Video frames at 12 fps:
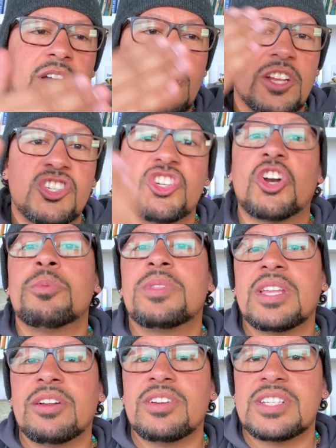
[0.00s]
germ
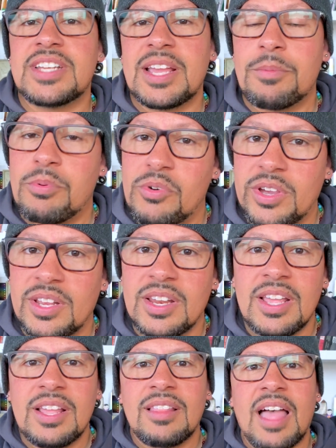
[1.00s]
theory standpoint,
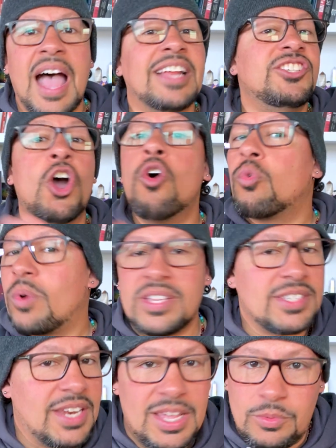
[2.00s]
I don't
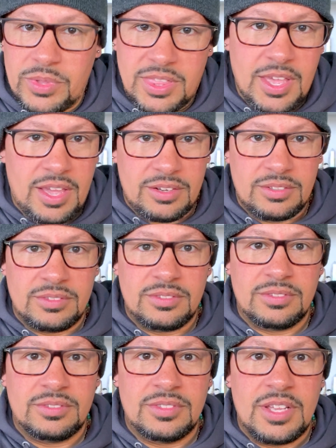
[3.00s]
resonate with that.
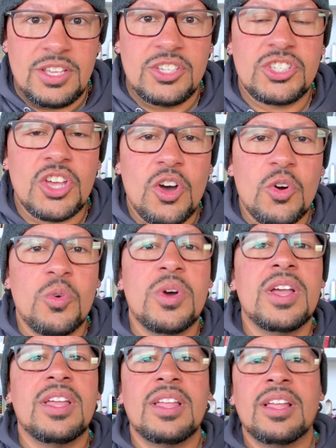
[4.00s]
So
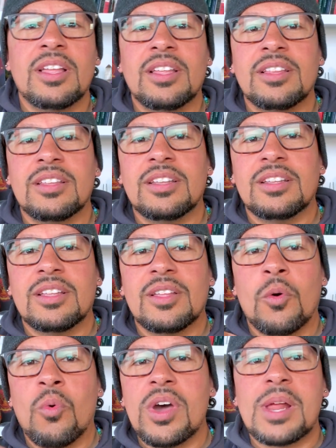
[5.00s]

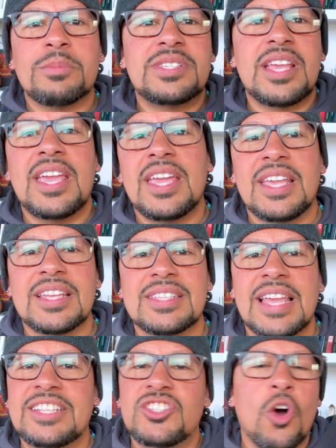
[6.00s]
what I'm saying is,
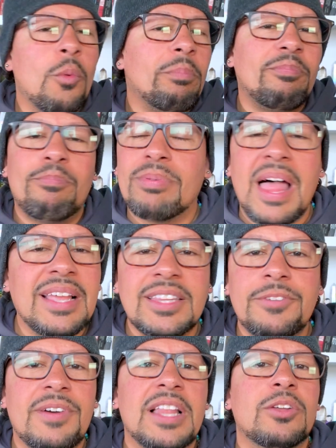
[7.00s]
don't blindly
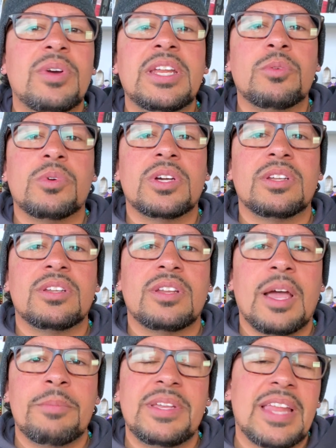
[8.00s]
follow anyone.
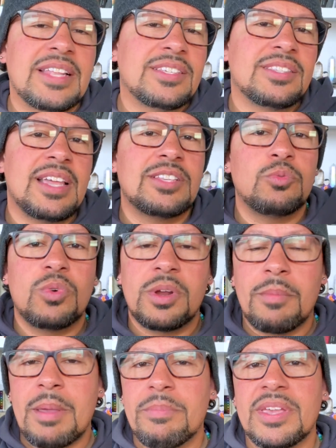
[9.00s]
I mean, that's one of
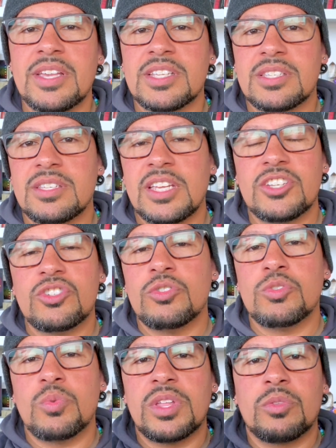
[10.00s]
my biggest
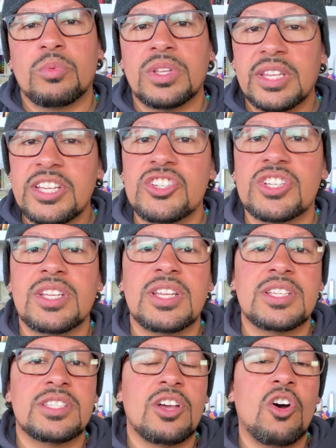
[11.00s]
issues with religion,
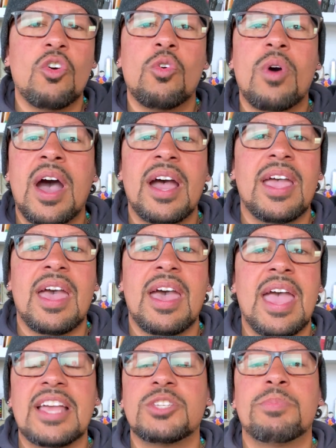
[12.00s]
is the whole
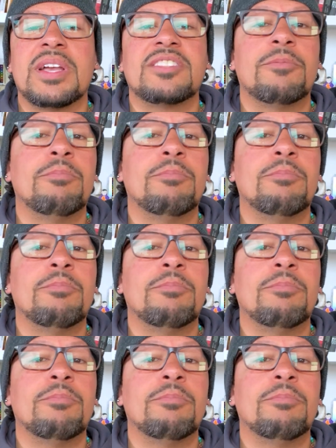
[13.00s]
aspect of